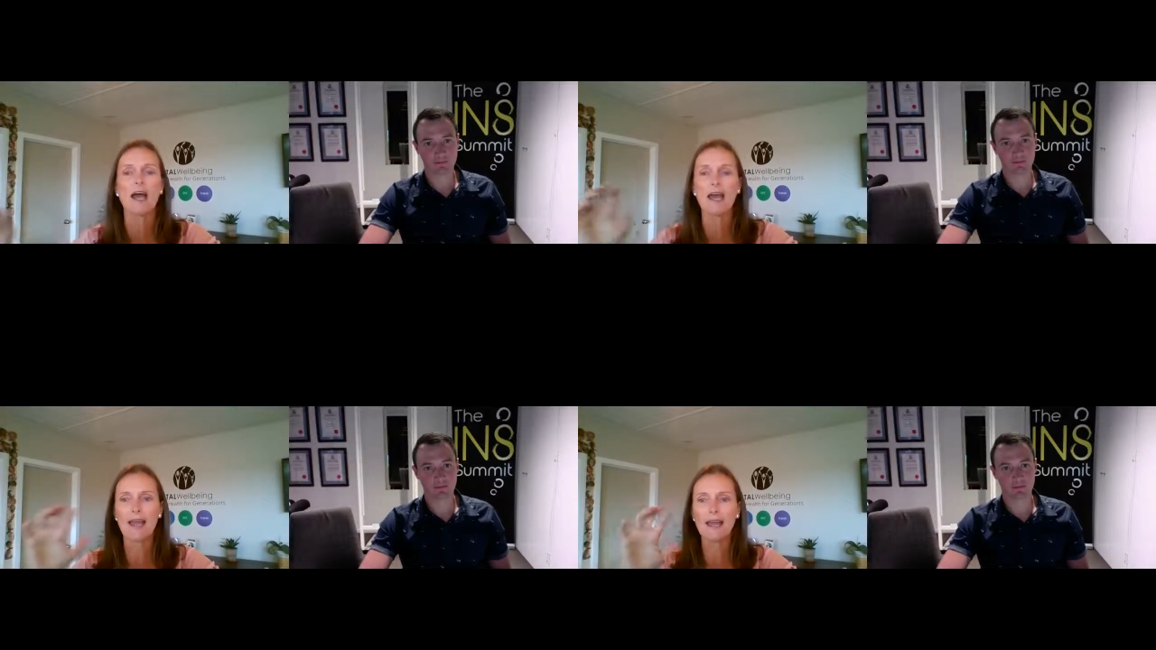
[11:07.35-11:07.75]

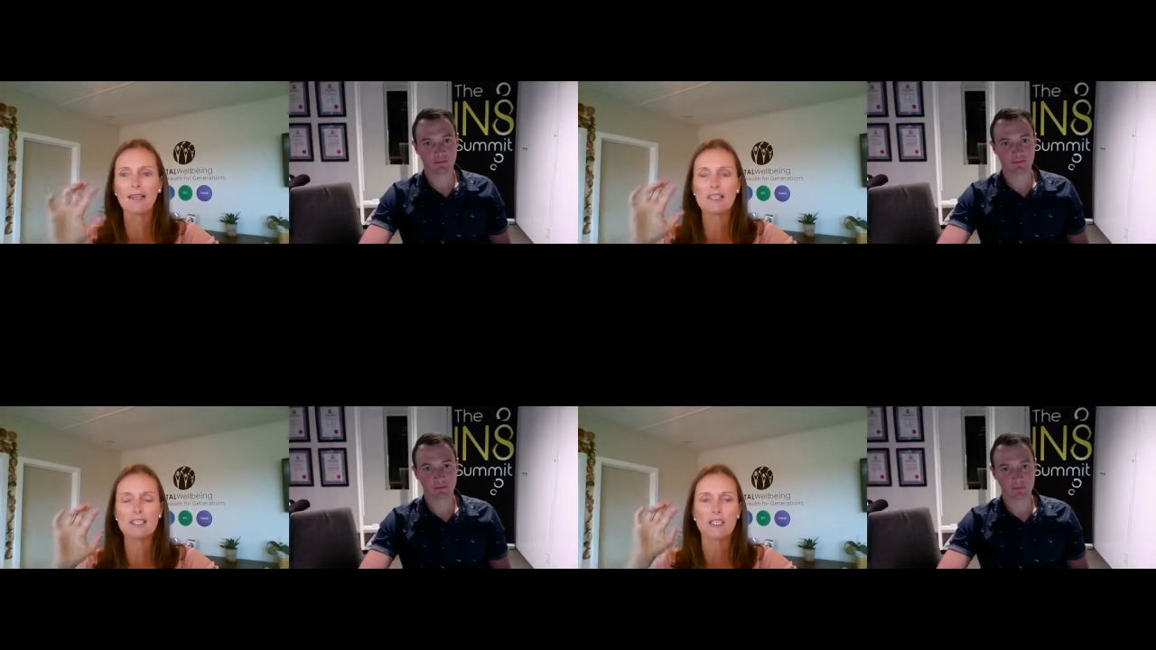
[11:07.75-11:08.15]

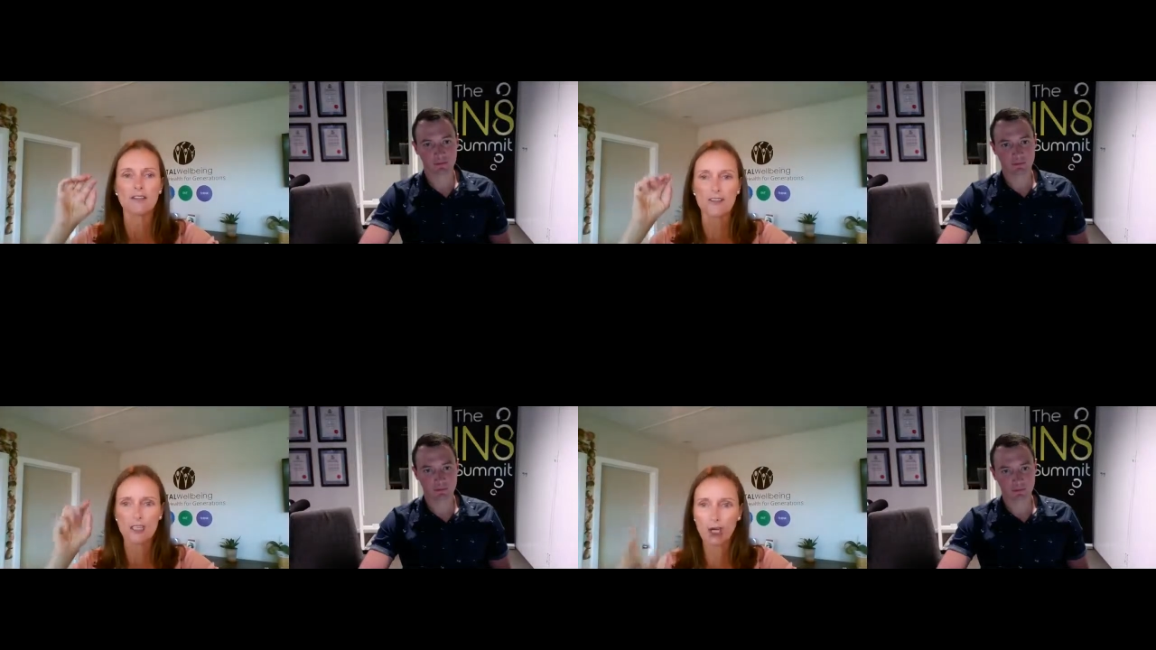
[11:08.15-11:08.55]
Speaker 1: and
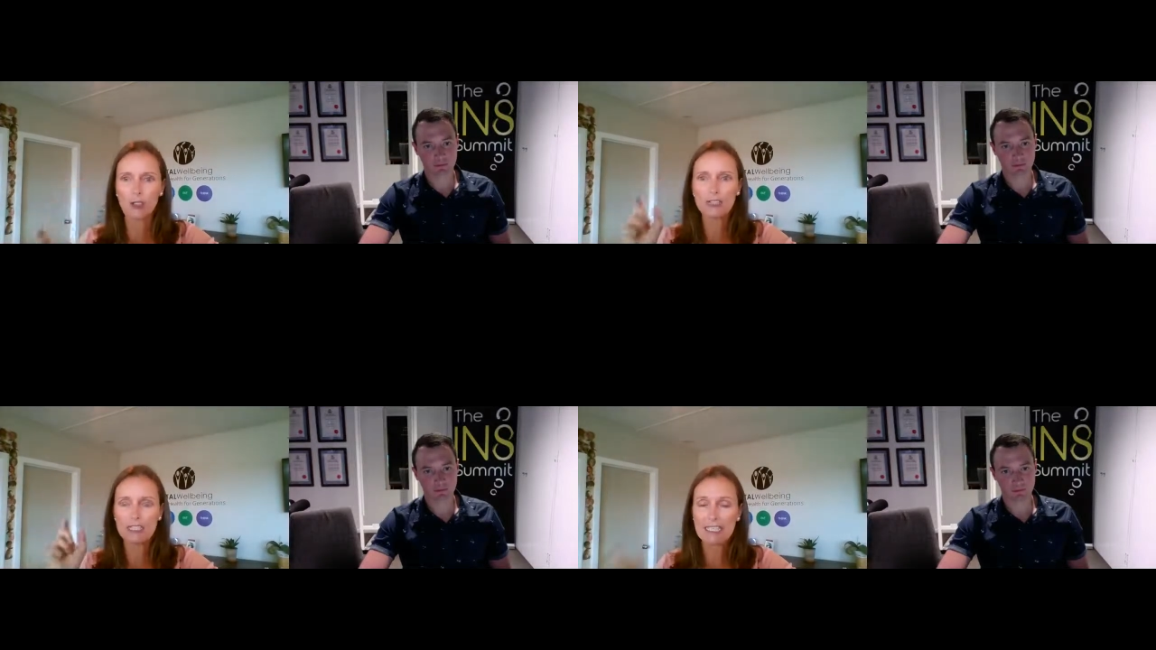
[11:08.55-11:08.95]
the
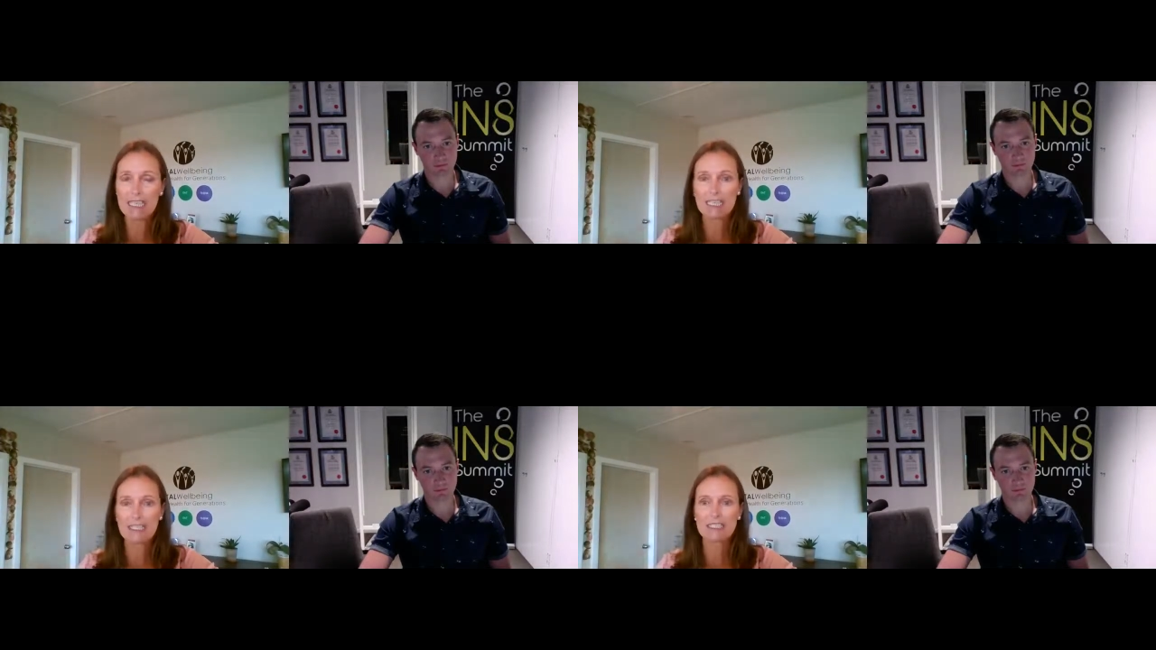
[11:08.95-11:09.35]

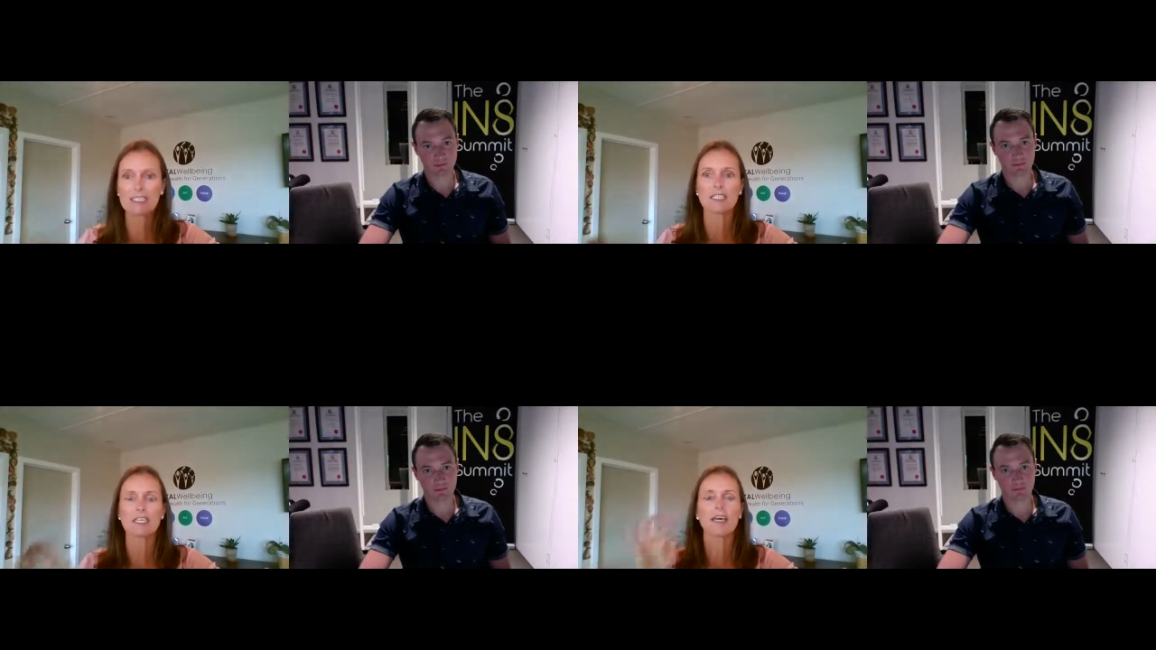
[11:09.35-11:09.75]
alternate
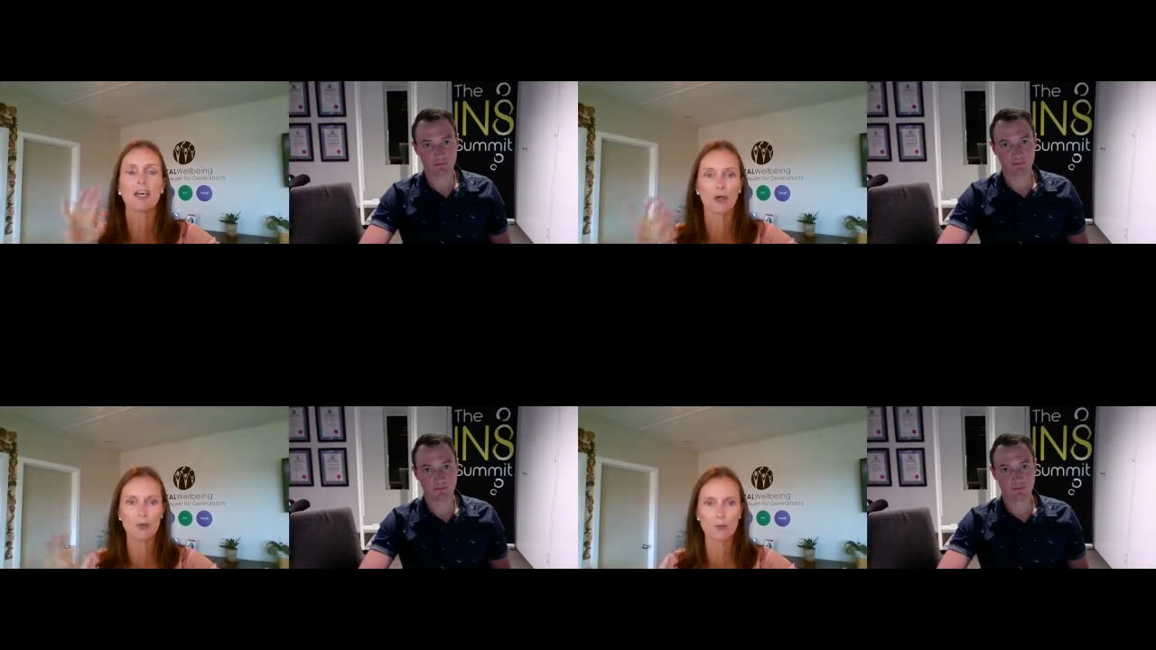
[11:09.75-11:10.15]

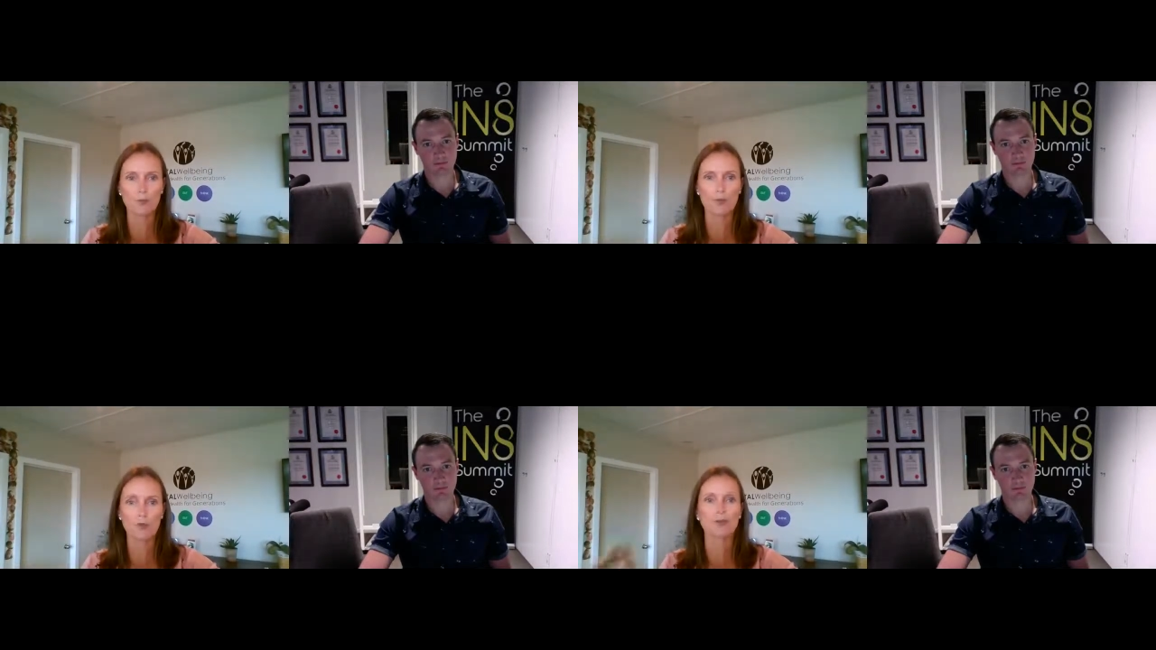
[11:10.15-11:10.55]
health
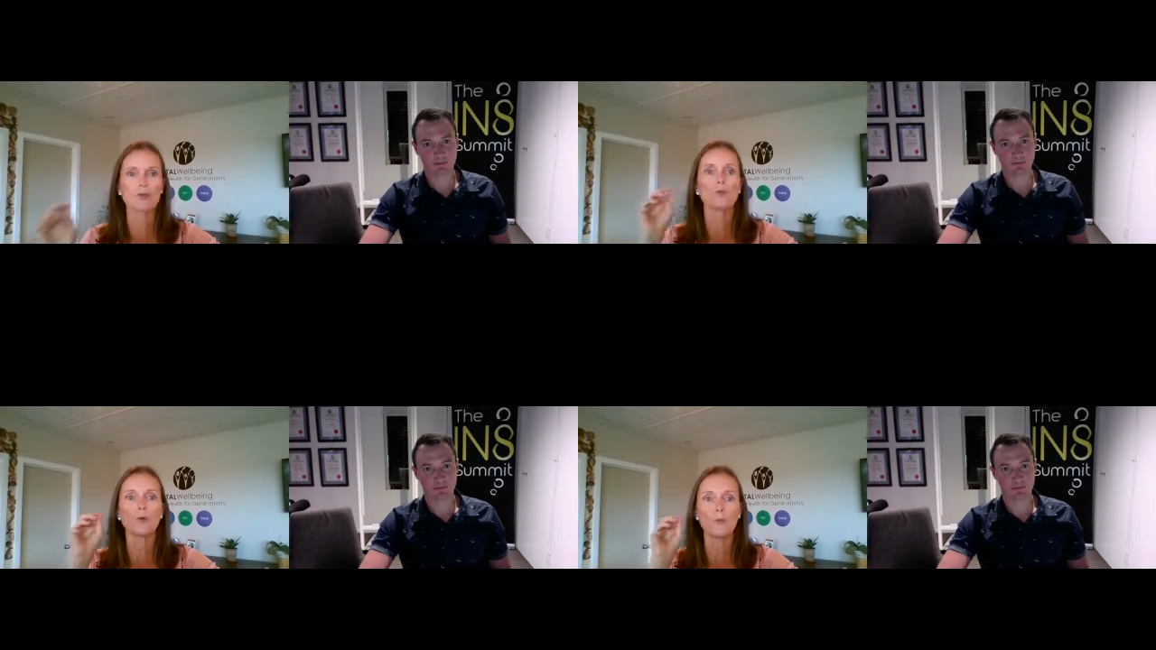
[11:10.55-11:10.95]
approach
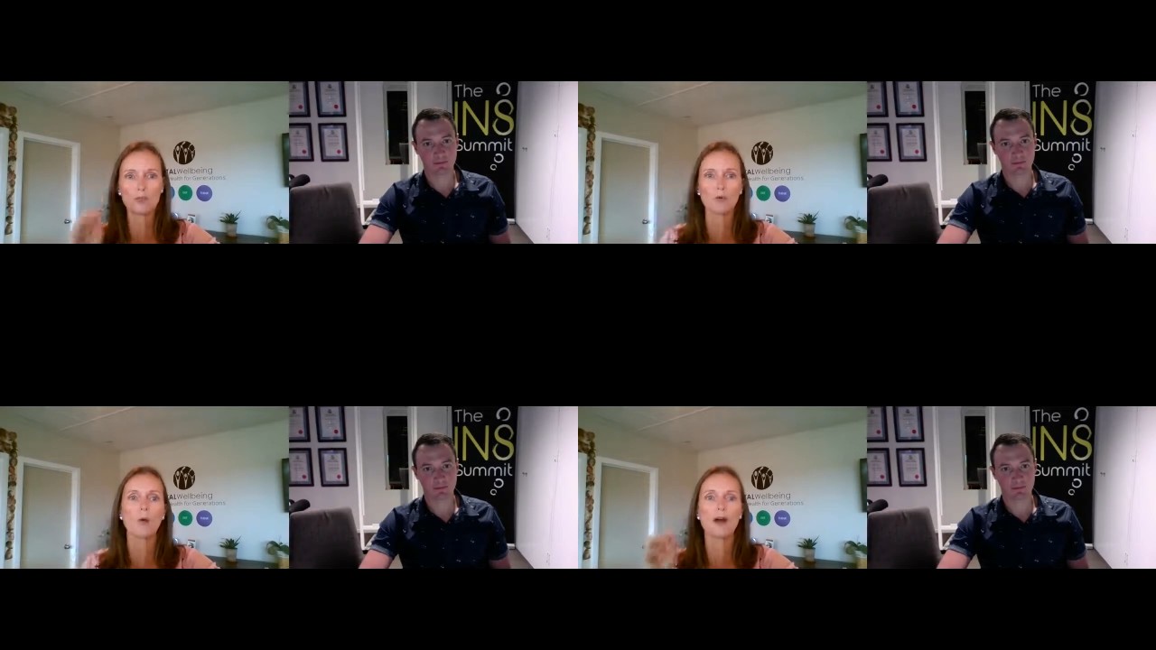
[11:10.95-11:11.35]
will be
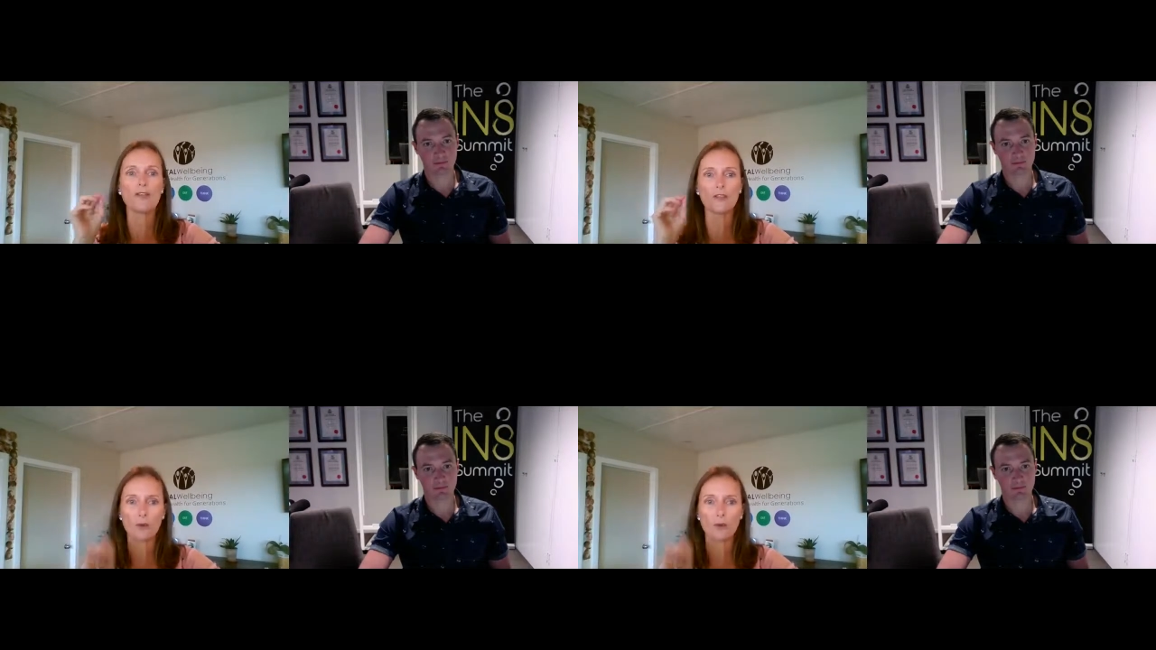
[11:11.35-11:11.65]
the one that